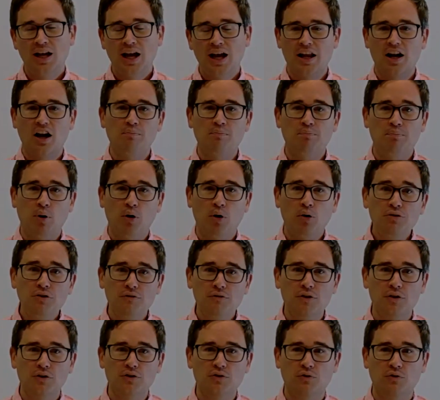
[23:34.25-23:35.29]
And on both
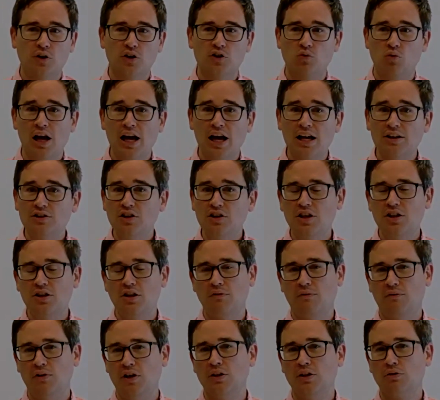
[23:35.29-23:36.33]
of those fronts, we actually think
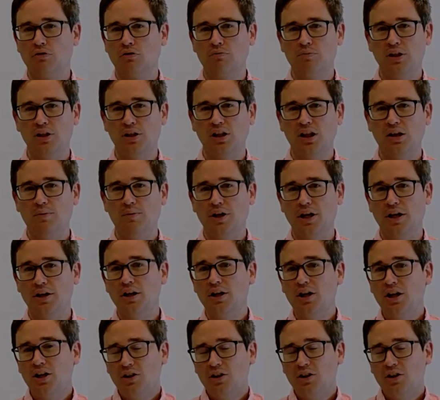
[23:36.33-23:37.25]
the feed through would be limited.